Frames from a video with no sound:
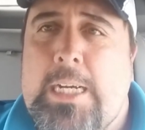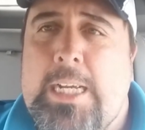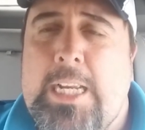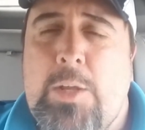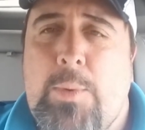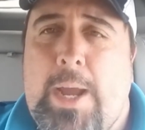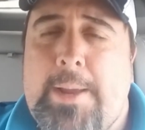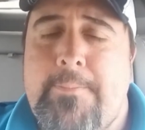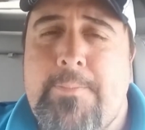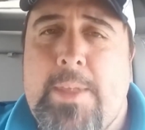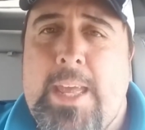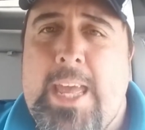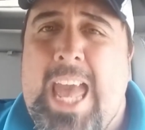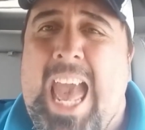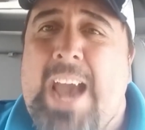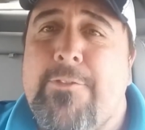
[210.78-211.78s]
Anyway,
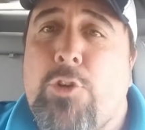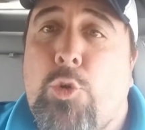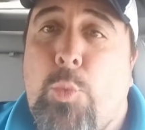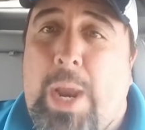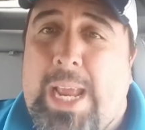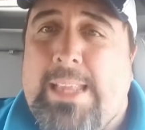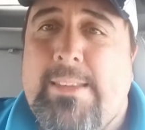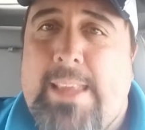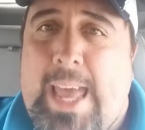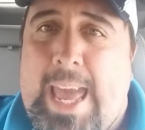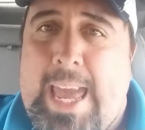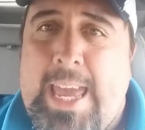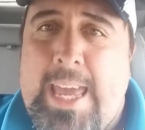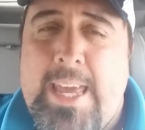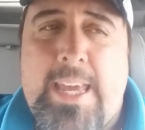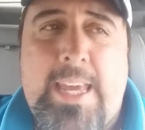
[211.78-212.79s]
have a great
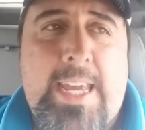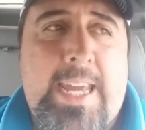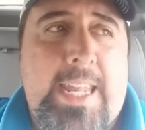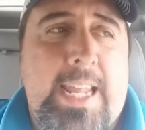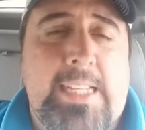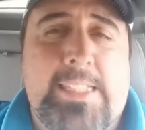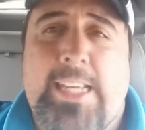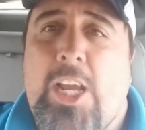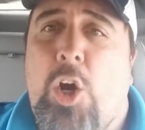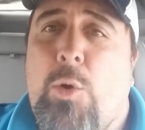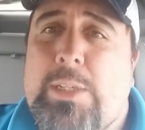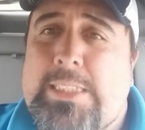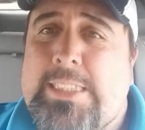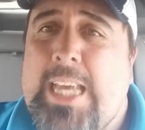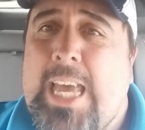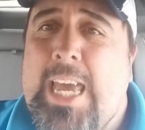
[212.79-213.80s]
day. And as I
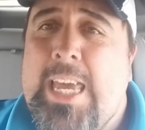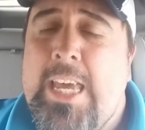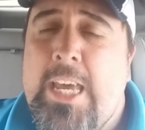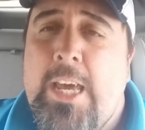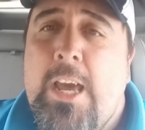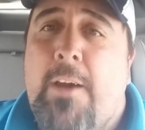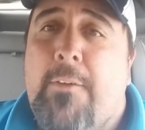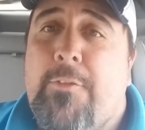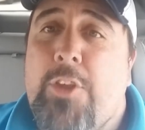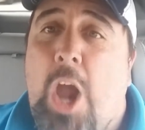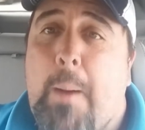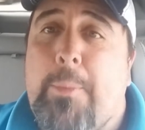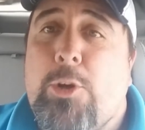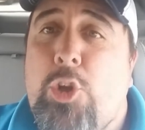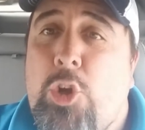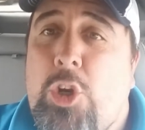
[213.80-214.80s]
always say, if the
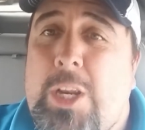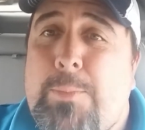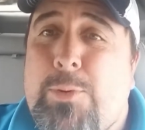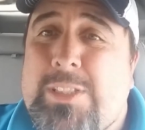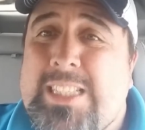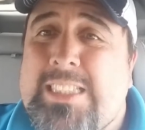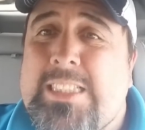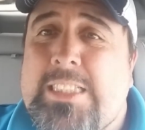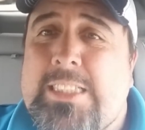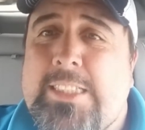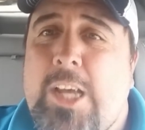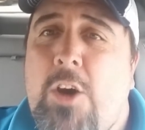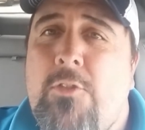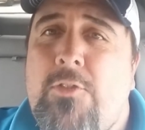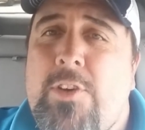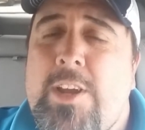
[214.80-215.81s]
opportunity presents
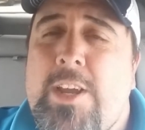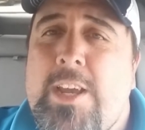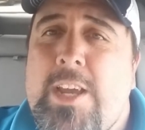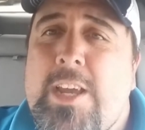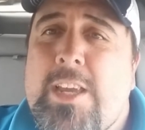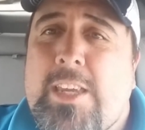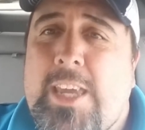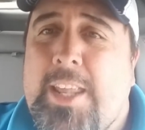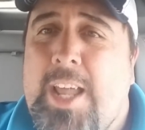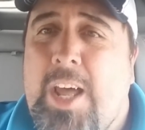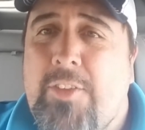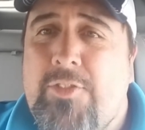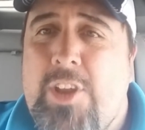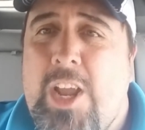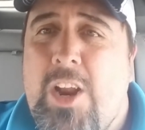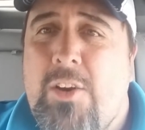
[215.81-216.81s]
itself, get
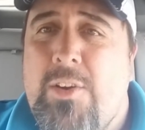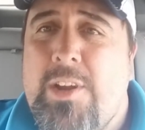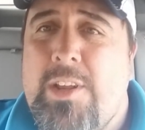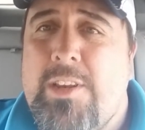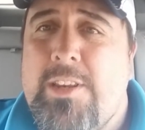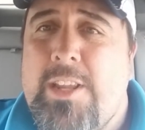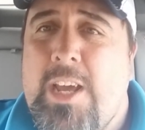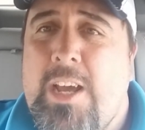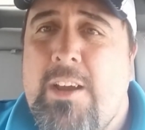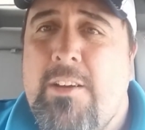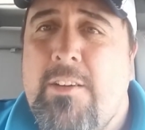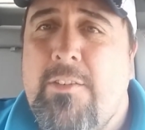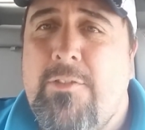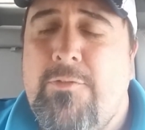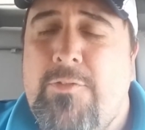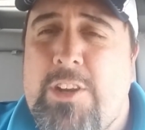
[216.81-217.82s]
out there and
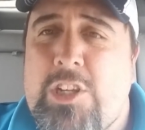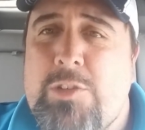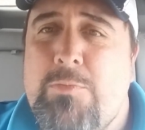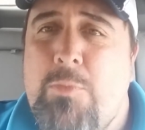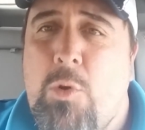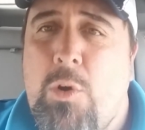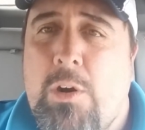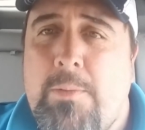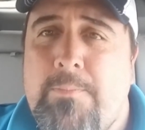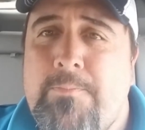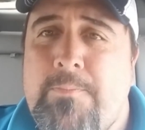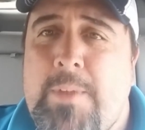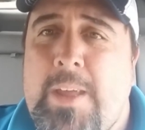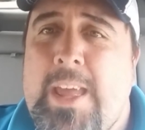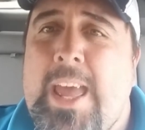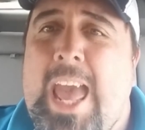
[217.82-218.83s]
fish more.
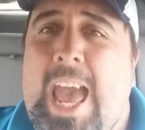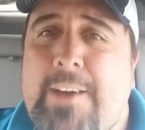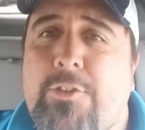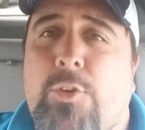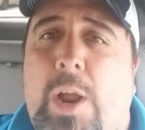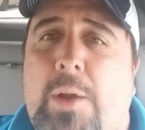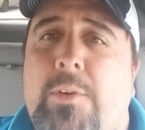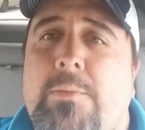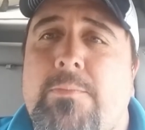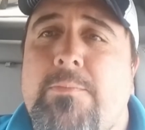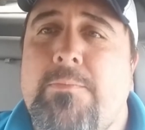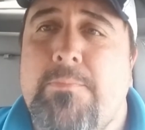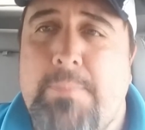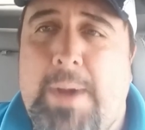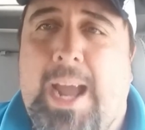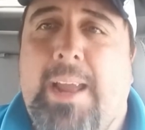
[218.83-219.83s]
Have a great one.
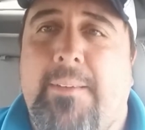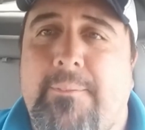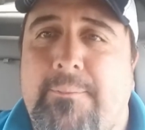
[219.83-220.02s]
Bye.